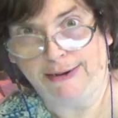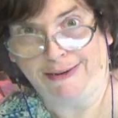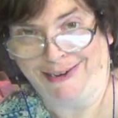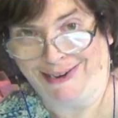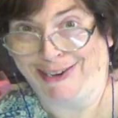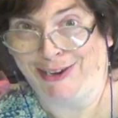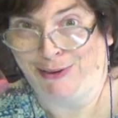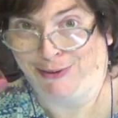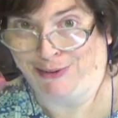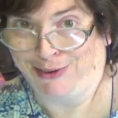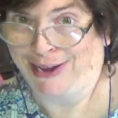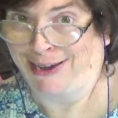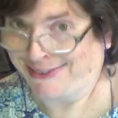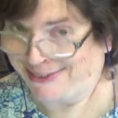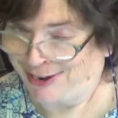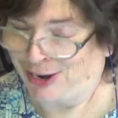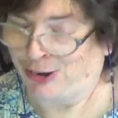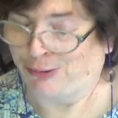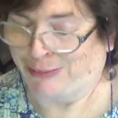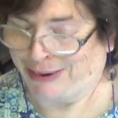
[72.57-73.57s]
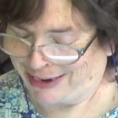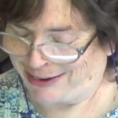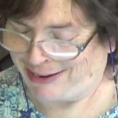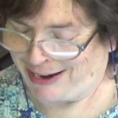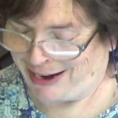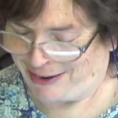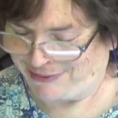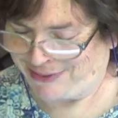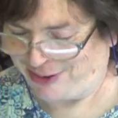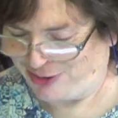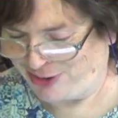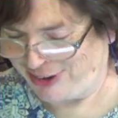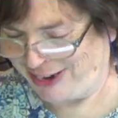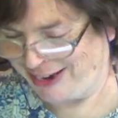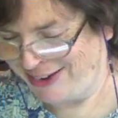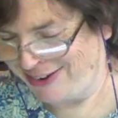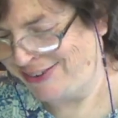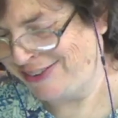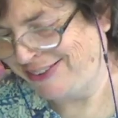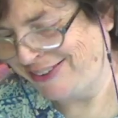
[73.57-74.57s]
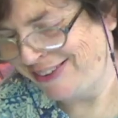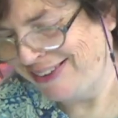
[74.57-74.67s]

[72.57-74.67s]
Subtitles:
You guys know my crafty channel,